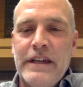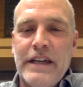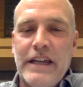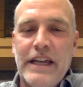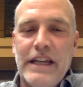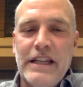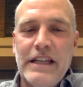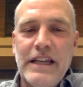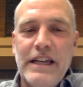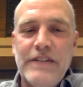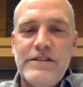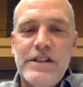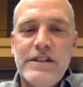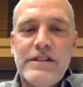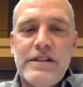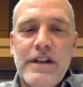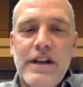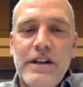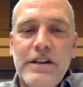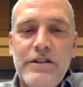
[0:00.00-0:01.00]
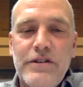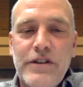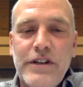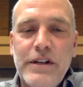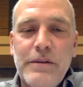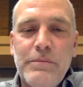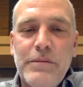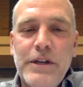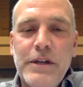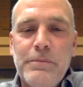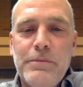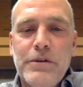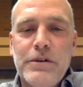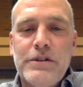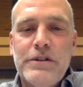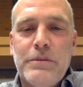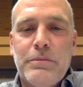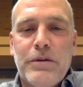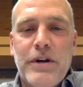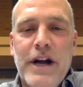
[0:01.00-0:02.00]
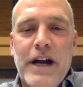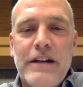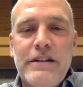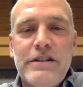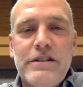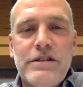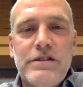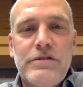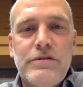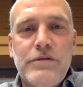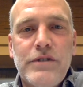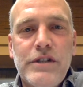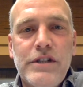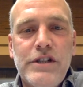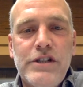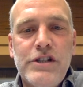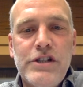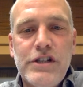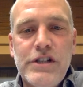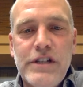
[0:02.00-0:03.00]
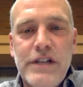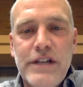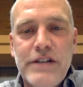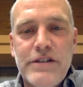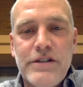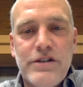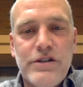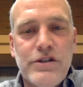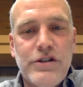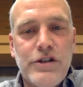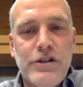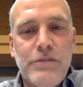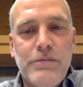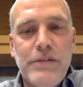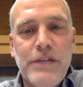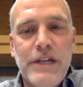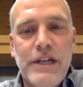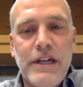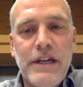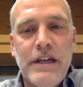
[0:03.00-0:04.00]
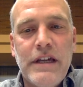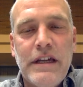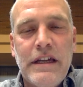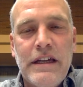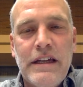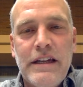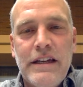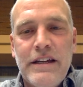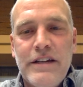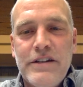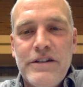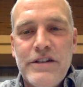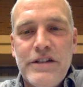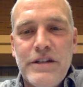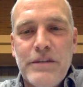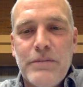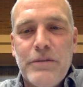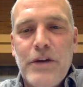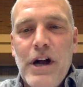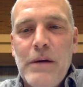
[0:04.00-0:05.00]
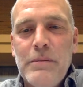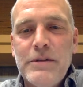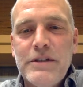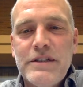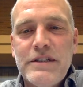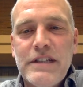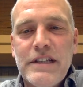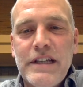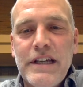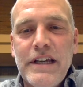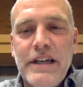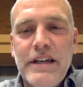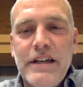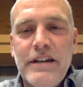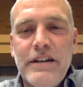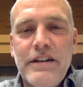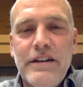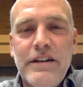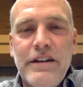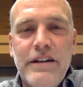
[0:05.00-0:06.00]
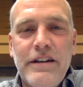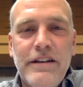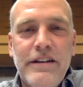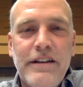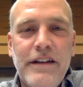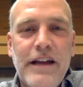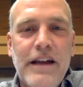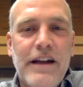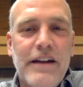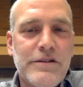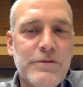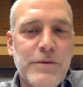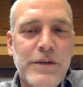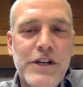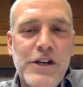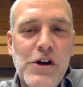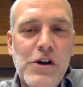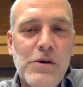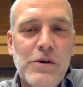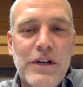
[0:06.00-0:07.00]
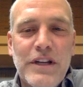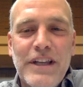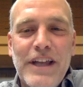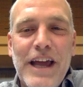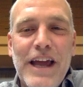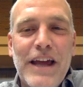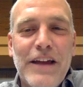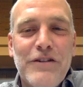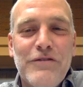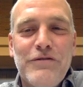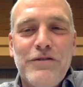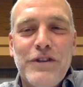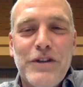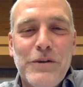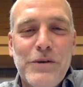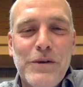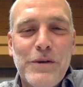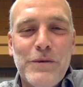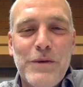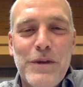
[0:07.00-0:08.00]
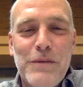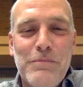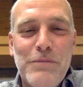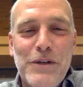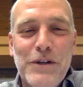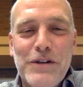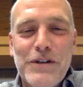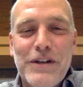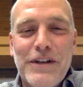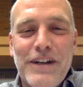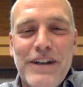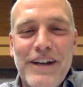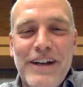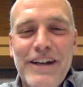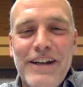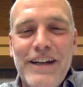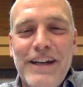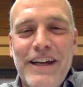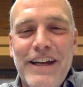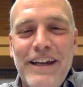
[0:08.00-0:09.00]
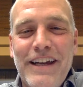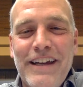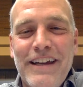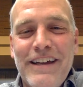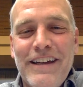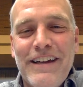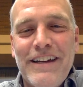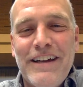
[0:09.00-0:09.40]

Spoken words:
He leaves his country and people to practice religion as it should be, to the promised land, as we know, a land flowing with milk and honey,